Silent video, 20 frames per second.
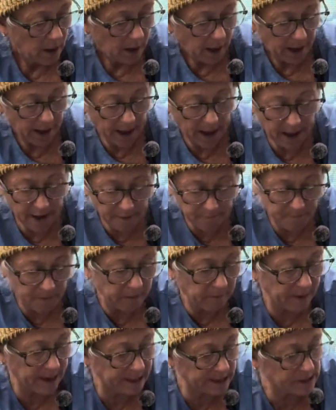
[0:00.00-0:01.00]
I have my
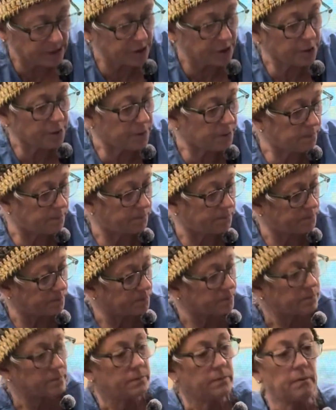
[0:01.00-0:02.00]
rain suit,
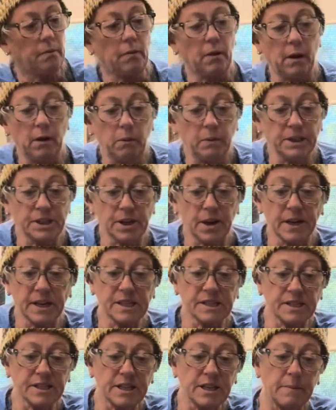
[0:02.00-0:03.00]
which
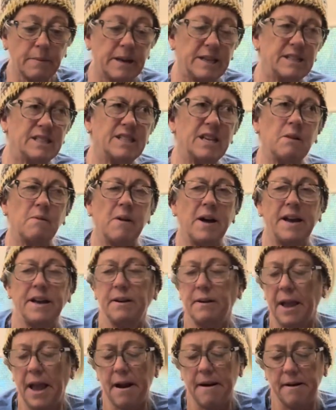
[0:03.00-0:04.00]
honestly, you might say, why are
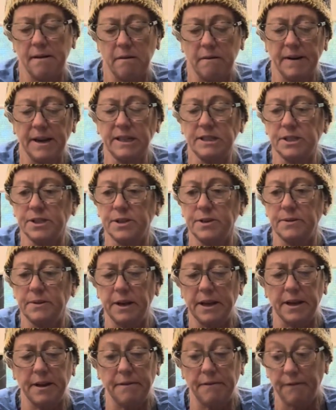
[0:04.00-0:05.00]
you carrying a rain suit
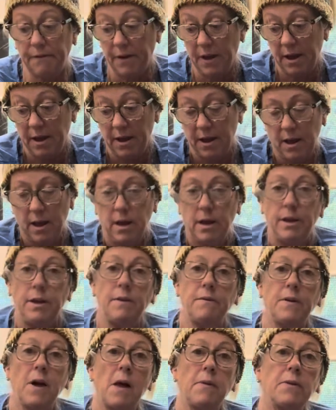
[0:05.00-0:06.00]
if
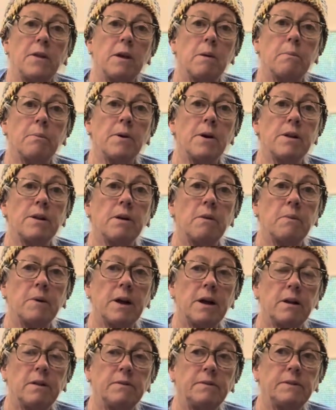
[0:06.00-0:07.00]
you've got the umbrella?
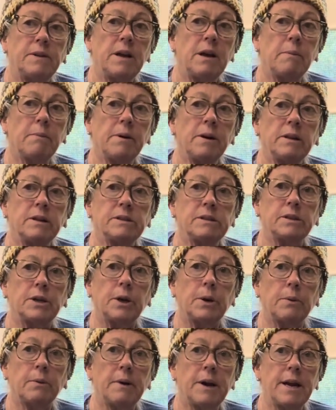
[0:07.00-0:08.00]
Well, the umbrella is
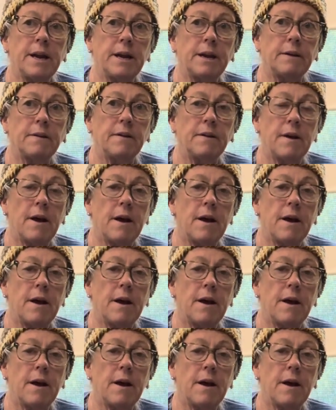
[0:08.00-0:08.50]
great.